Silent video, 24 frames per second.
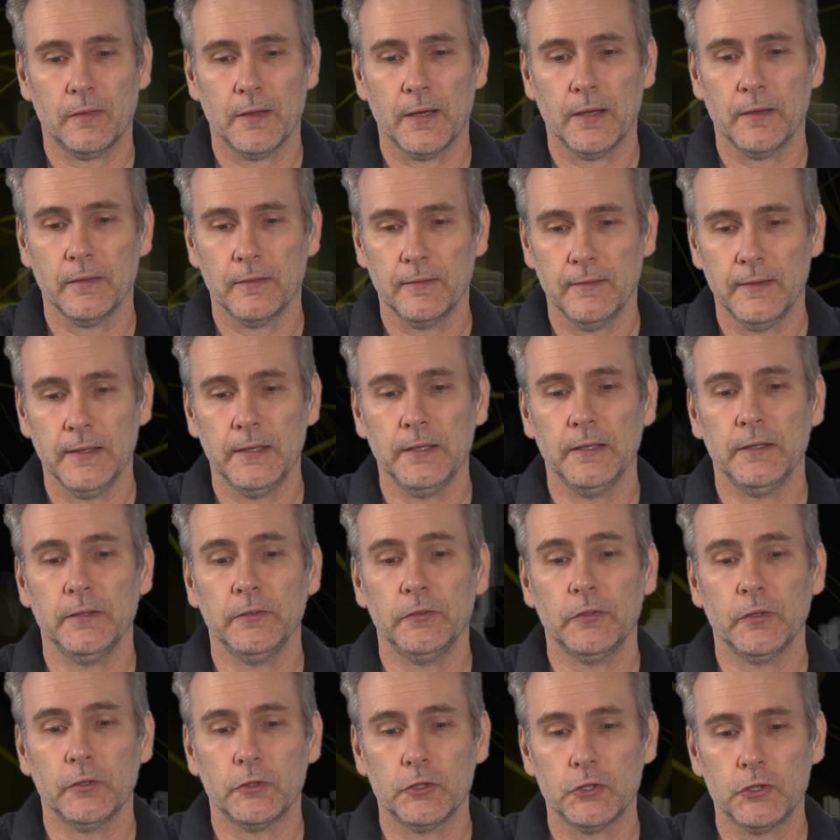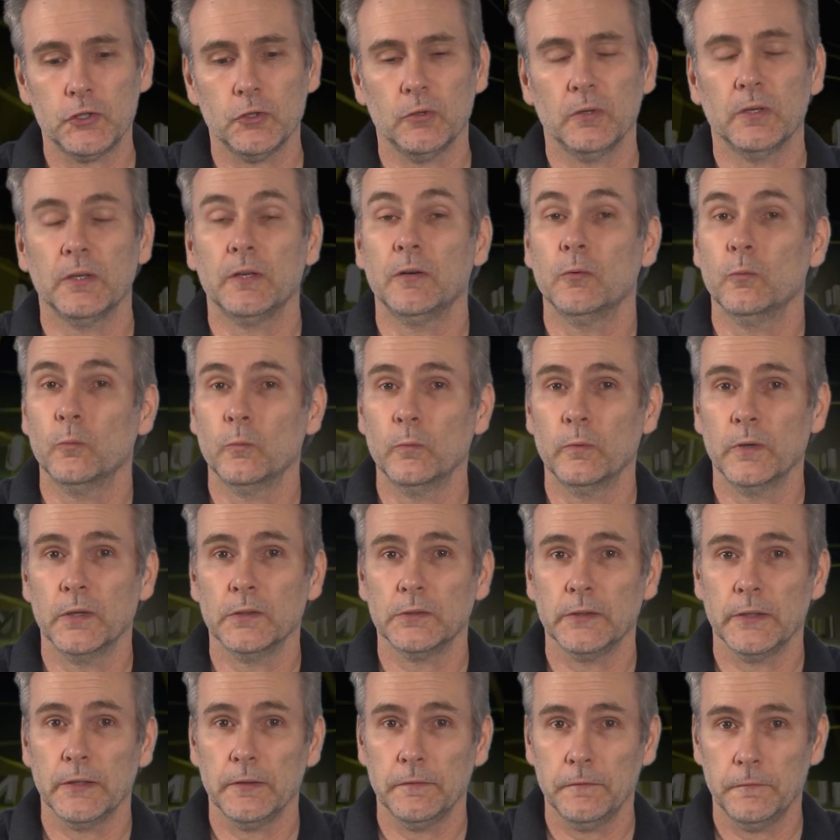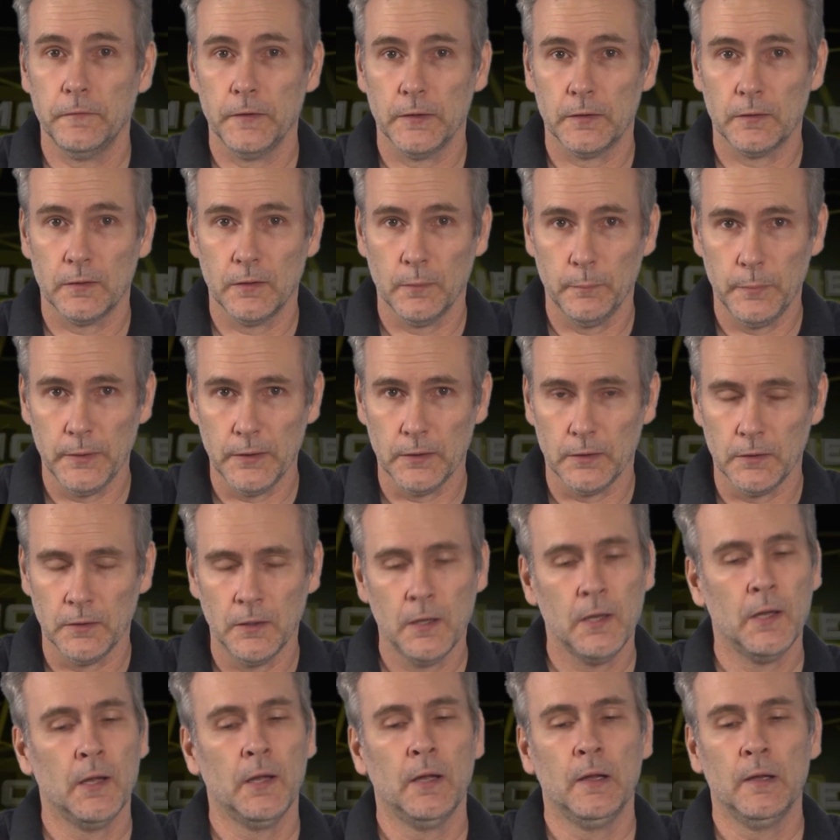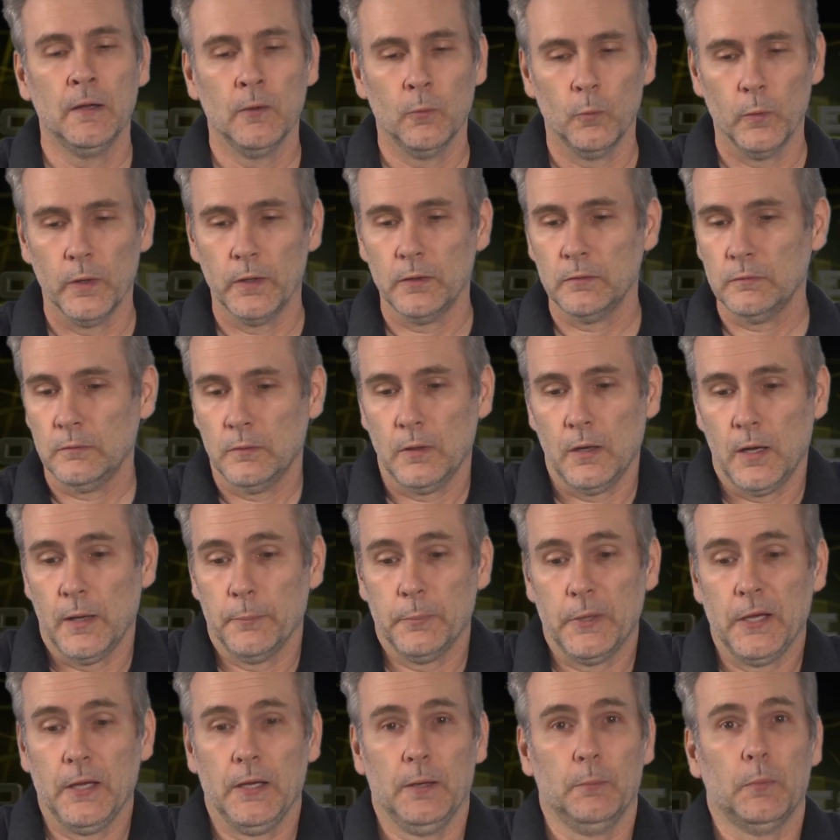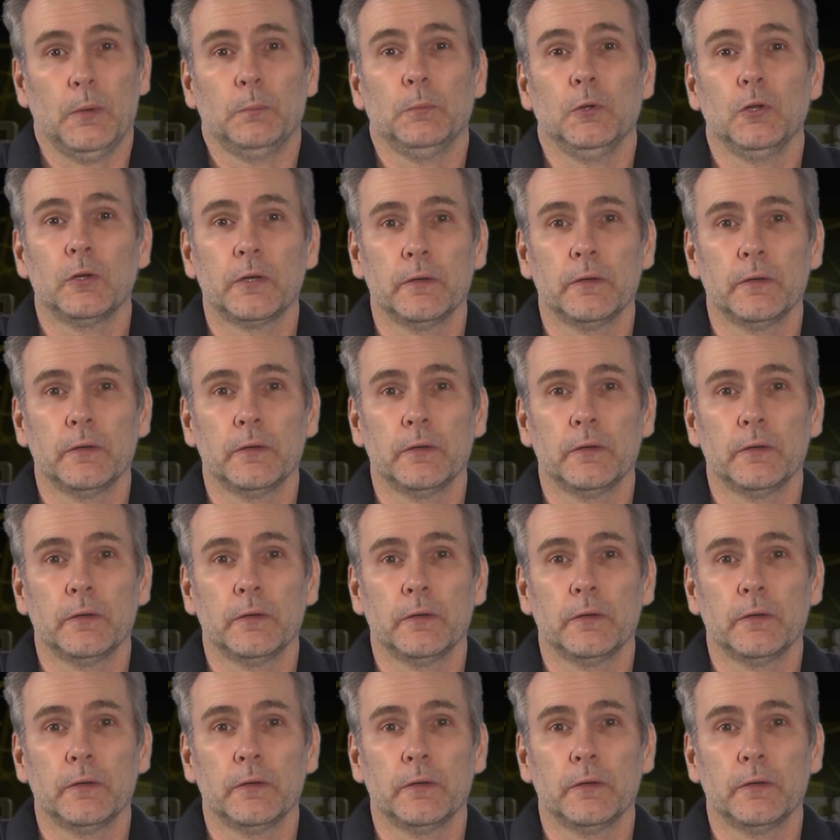that these should really fit the bill. Well, I'm game. I'm